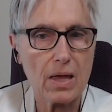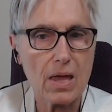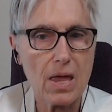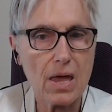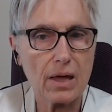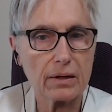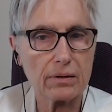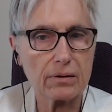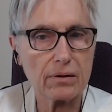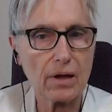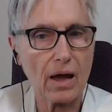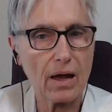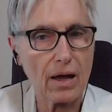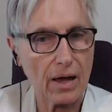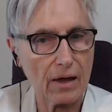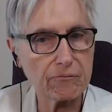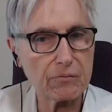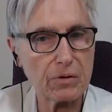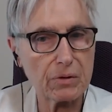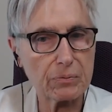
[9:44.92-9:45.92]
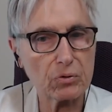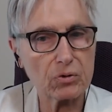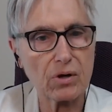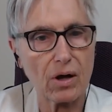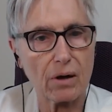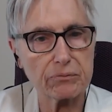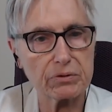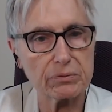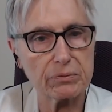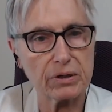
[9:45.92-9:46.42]
And I have people
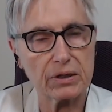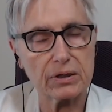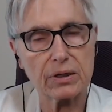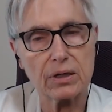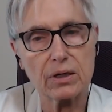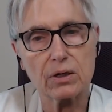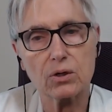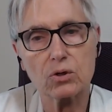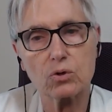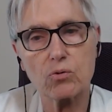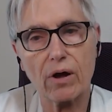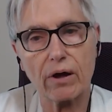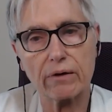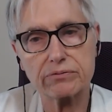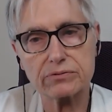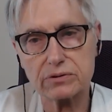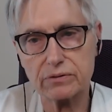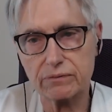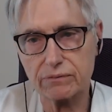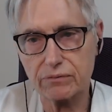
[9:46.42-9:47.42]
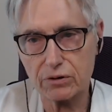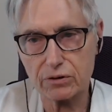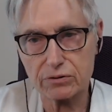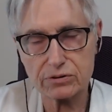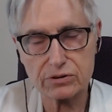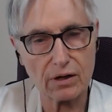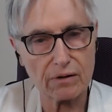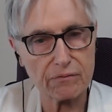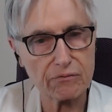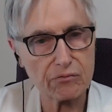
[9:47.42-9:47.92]
come to me who have severe
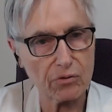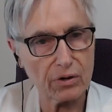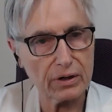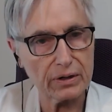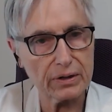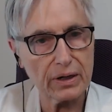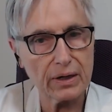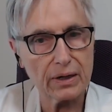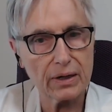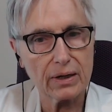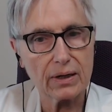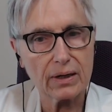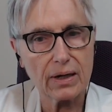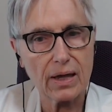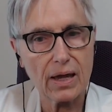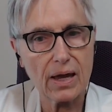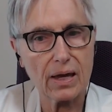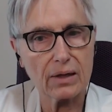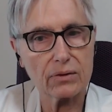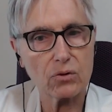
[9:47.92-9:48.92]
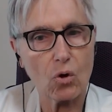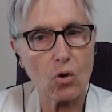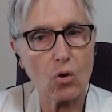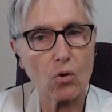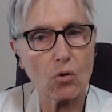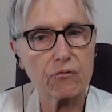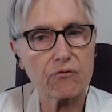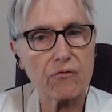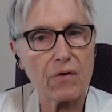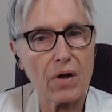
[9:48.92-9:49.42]
suffering, and the
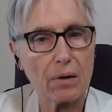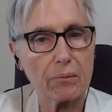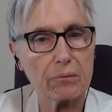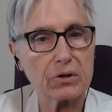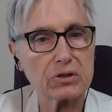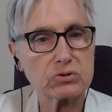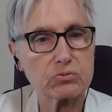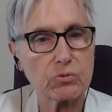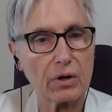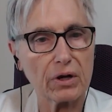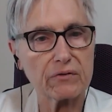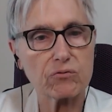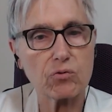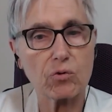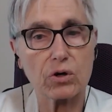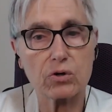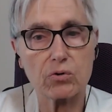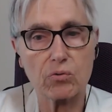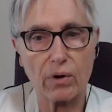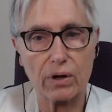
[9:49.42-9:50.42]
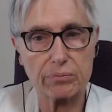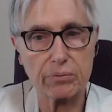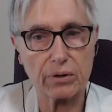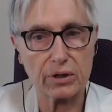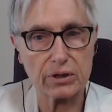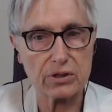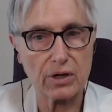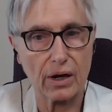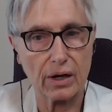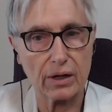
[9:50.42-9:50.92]
whole family is ready for a great
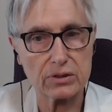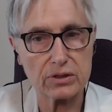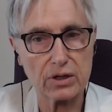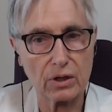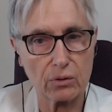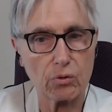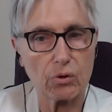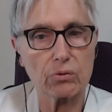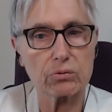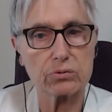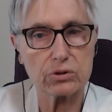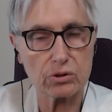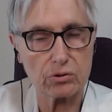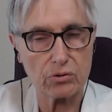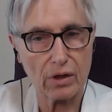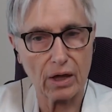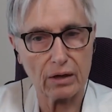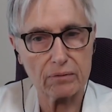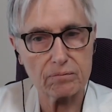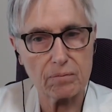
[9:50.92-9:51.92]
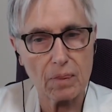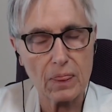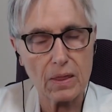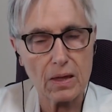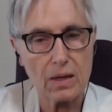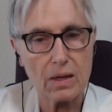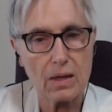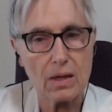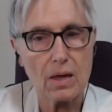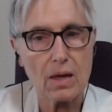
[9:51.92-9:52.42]
big change, and we will do that.
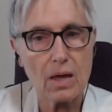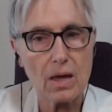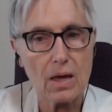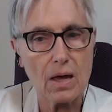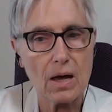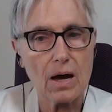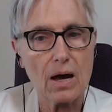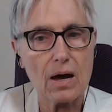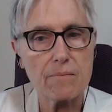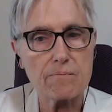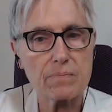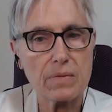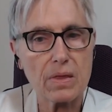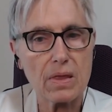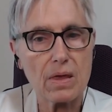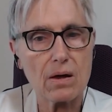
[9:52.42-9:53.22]
Um,